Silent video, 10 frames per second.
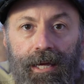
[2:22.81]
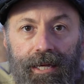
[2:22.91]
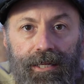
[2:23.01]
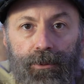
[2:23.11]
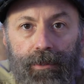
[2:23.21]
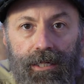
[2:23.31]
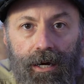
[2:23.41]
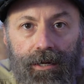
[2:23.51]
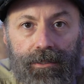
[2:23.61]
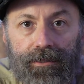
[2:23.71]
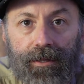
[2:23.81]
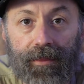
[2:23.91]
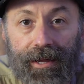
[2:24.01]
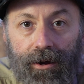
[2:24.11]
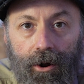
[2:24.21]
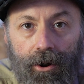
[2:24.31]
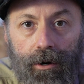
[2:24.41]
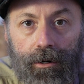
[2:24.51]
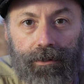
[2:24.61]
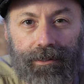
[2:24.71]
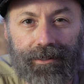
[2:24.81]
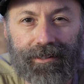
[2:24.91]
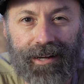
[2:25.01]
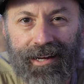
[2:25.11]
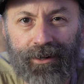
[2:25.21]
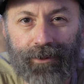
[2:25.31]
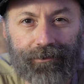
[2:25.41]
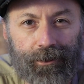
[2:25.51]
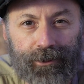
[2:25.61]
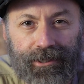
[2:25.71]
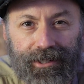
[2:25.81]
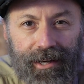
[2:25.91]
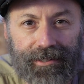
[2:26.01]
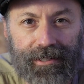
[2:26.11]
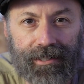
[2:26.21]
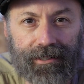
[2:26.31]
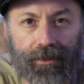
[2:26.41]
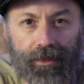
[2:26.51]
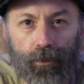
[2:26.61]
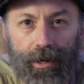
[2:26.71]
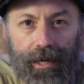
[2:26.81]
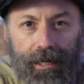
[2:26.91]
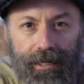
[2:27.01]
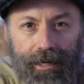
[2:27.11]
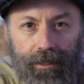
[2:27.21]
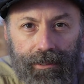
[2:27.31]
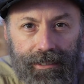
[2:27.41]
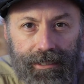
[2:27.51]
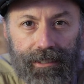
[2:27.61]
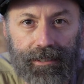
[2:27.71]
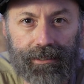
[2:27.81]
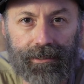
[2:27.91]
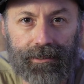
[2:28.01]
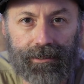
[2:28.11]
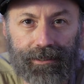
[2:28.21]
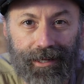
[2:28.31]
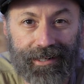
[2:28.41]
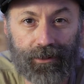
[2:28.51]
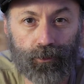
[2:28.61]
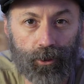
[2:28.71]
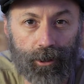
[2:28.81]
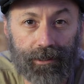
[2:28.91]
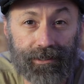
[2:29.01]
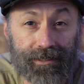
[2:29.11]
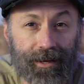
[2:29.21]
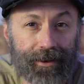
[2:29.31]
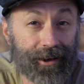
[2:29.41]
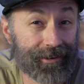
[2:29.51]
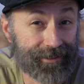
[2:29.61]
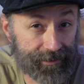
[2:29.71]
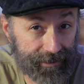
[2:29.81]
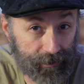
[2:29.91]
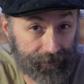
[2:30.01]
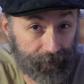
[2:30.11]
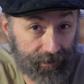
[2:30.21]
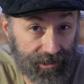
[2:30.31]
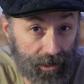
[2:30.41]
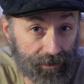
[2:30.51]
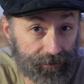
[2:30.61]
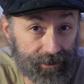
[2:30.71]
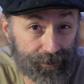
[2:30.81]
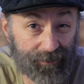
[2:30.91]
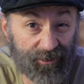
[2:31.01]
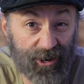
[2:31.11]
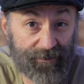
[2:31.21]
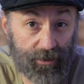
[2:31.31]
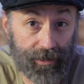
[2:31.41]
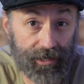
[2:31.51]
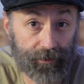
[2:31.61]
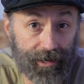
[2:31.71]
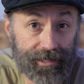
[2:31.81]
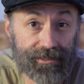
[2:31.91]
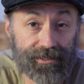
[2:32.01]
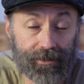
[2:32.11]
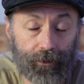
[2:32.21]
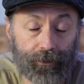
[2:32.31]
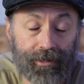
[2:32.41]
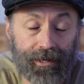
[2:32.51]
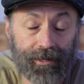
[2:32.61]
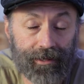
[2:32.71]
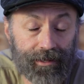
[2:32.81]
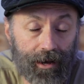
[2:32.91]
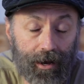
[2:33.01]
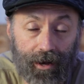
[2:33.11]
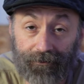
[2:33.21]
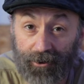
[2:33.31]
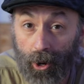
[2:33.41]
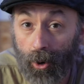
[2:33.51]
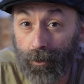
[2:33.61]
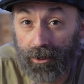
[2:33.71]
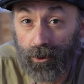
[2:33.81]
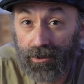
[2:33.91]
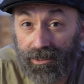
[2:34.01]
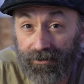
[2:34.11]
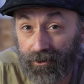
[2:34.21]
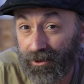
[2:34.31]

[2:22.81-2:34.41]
is because they are kind of revolutionizing the way LED lighting works. Not necessarily for photographers, but for everybody, right? So for home use,